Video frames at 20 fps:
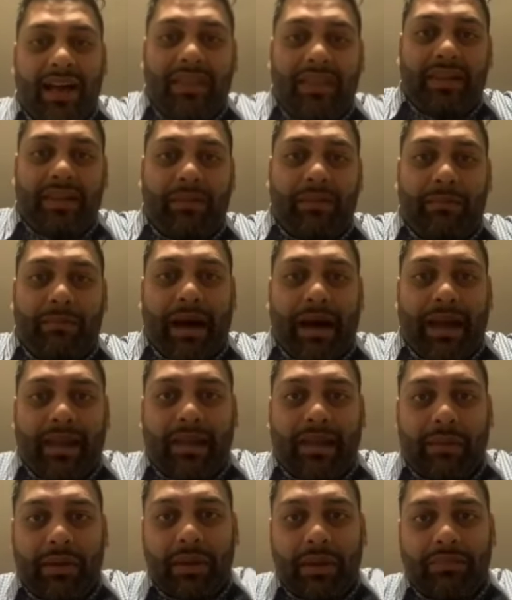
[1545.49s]
They have a bye
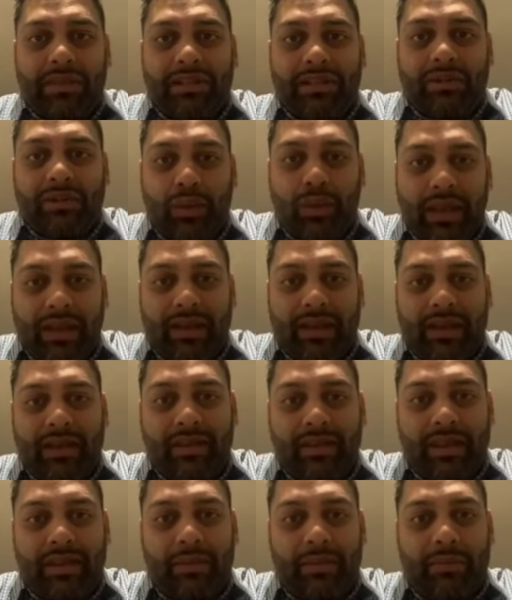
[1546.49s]
coming up this week.
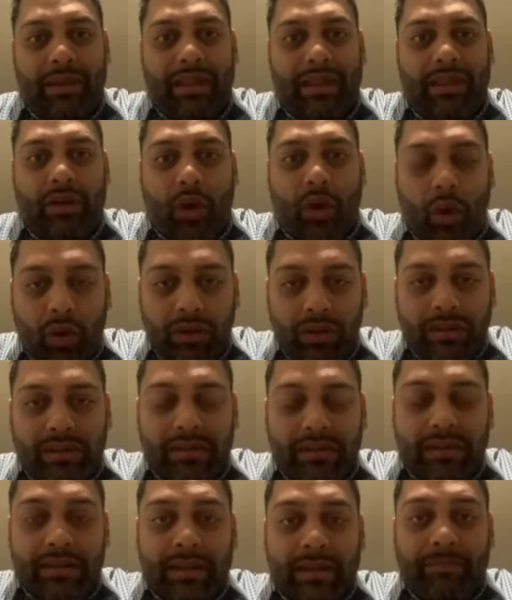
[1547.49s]
Then they play the
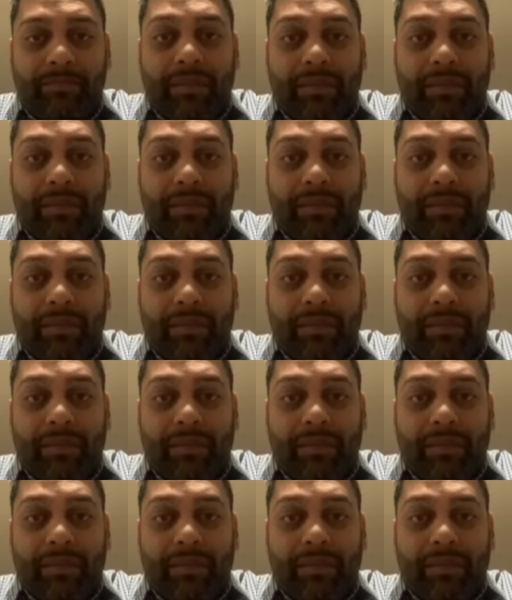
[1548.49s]
Colts,